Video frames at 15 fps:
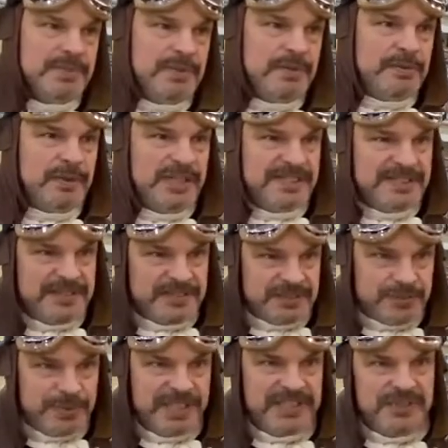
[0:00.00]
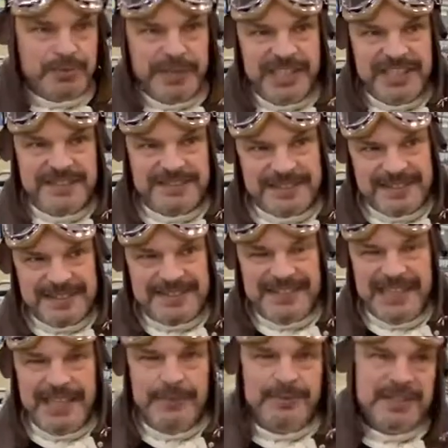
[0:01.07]
Or as the Swedish
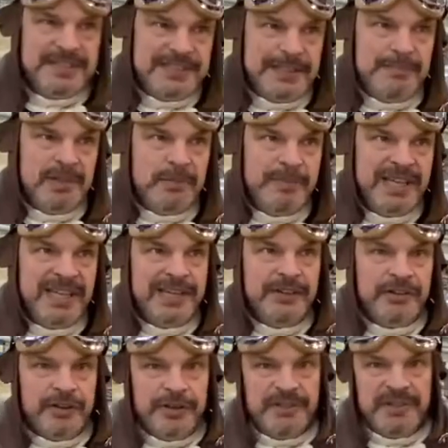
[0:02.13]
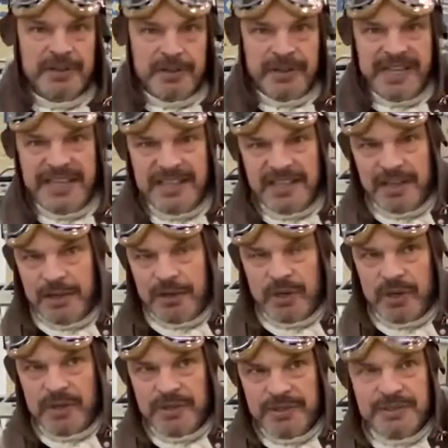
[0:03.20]
saying with a similar meaning, nöden har ingen
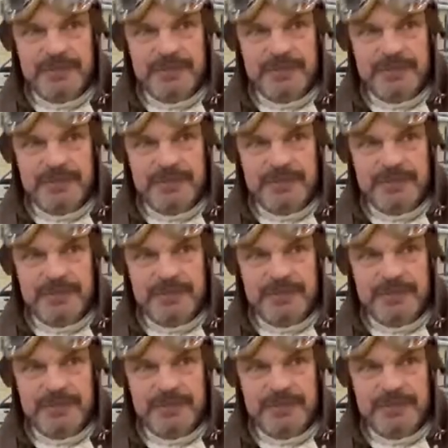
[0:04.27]
lag.